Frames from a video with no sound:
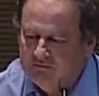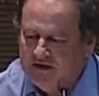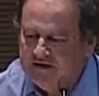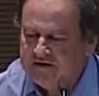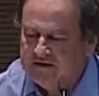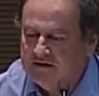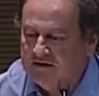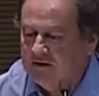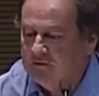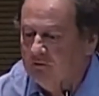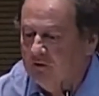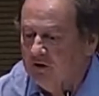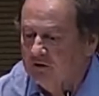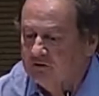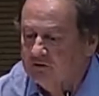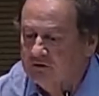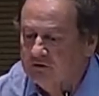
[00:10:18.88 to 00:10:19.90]
basically,
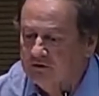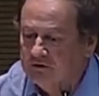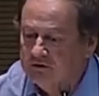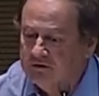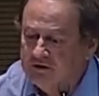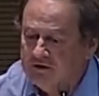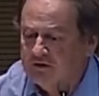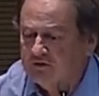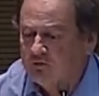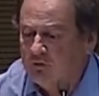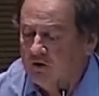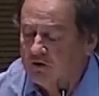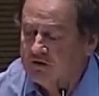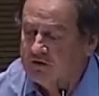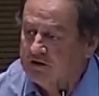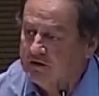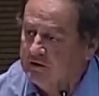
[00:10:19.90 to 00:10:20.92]
this
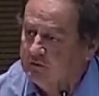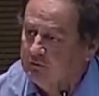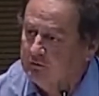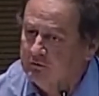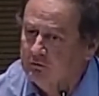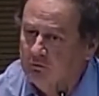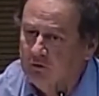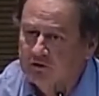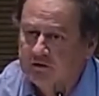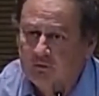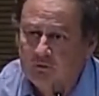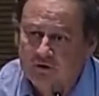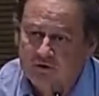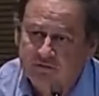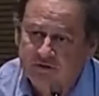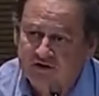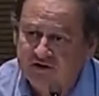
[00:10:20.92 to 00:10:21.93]
was what I
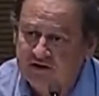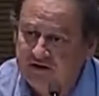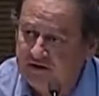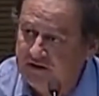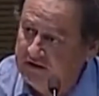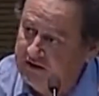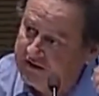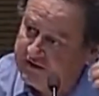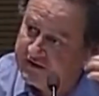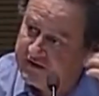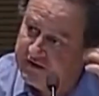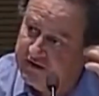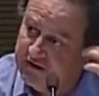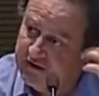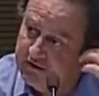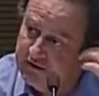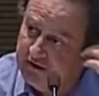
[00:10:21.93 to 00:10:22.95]
was presenting last
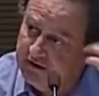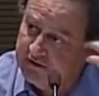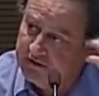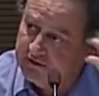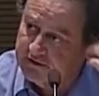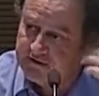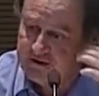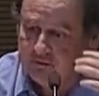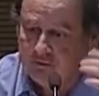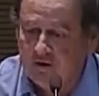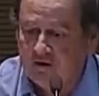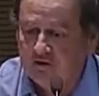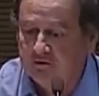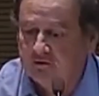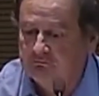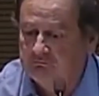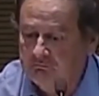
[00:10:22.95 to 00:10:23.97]
year, and it's
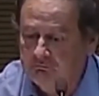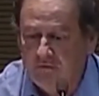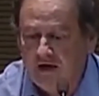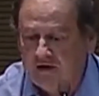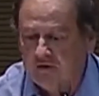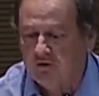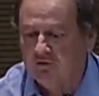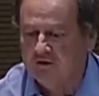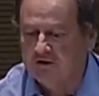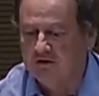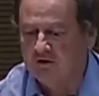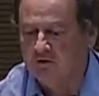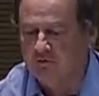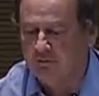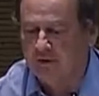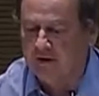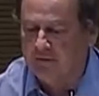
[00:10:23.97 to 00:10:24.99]
my
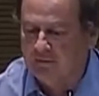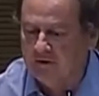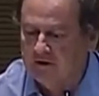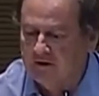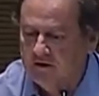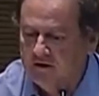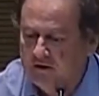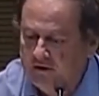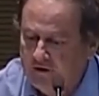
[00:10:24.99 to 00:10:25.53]
theoretical paper.